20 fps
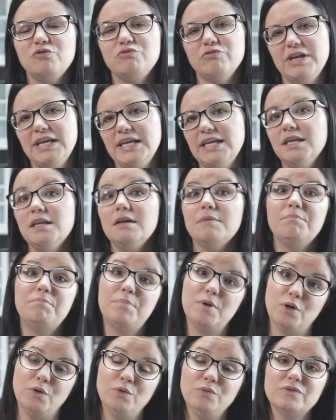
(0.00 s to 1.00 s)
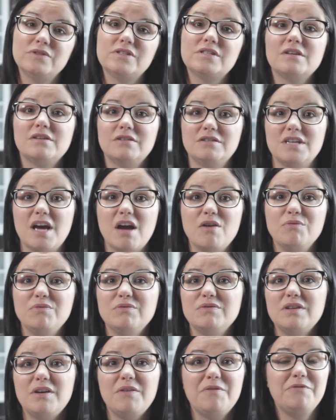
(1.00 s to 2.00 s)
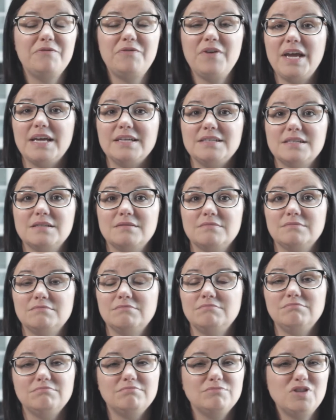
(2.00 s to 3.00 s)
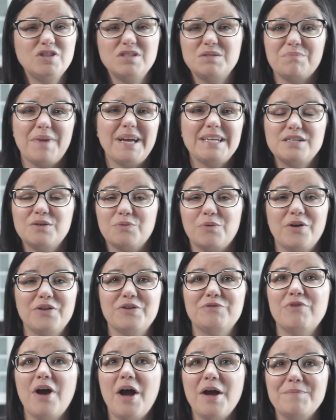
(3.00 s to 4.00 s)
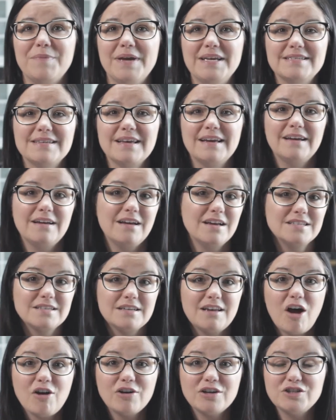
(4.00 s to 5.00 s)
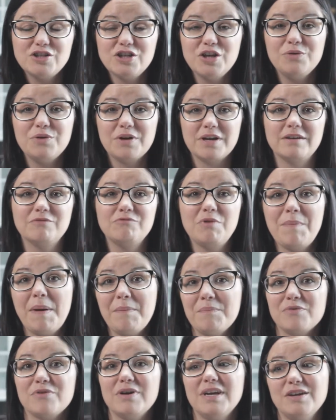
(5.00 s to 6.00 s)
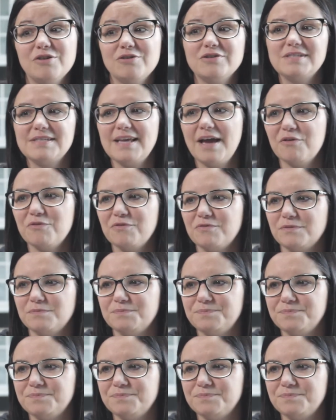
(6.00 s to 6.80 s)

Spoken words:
green boots don't fit. Doesn't matter what the rhyme is, as long as you can remember it yourself.